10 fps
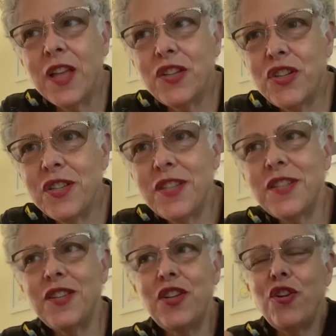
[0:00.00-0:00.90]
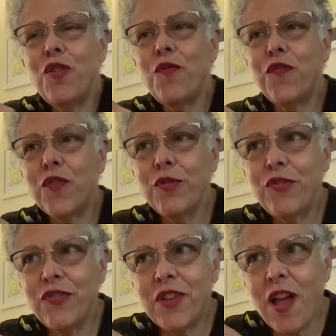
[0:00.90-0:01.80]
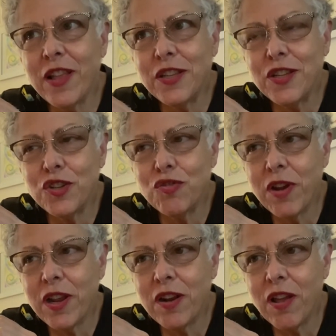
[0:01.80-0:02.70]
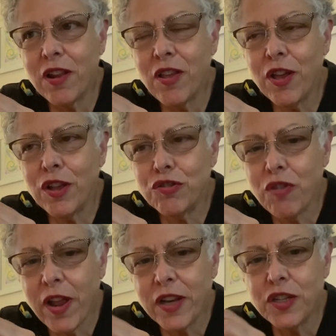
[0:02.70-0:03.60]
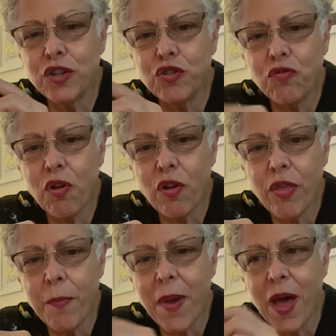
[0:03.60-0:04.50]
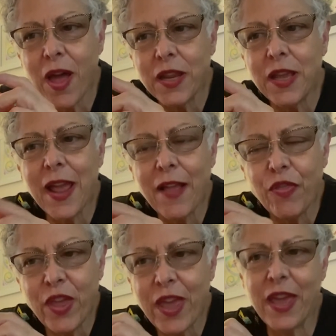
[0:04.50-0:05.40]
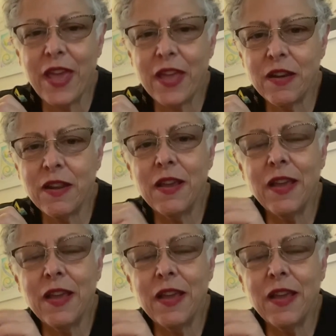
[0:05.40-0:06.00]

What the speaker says: Just, first concentrate on trying to draw the body and the head